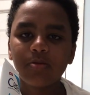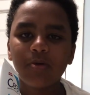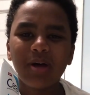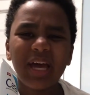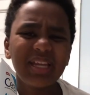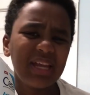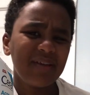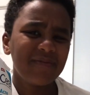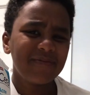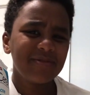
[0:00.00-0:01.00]
Well, I didn't
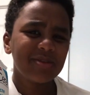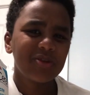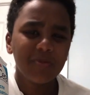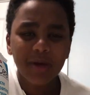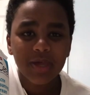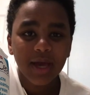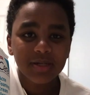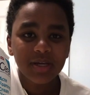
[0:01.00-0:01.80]
have too much acne.